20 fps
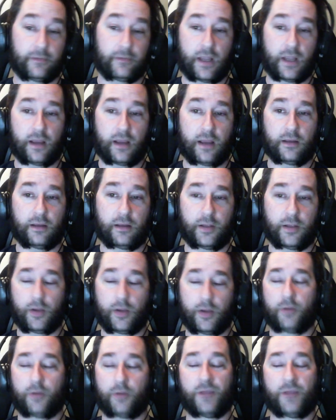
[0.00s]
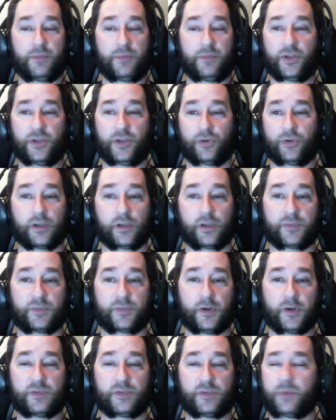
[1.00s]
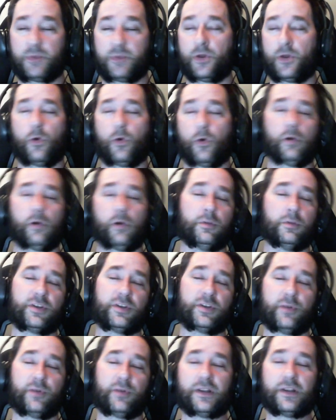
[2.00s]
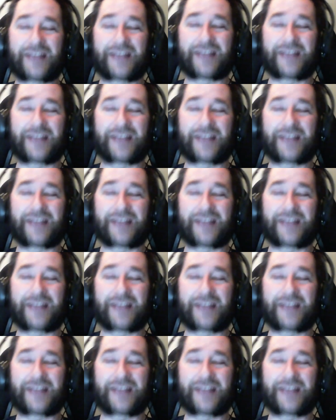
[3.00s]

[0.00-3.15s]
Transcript: It might be a short experience, might be a horrible experience.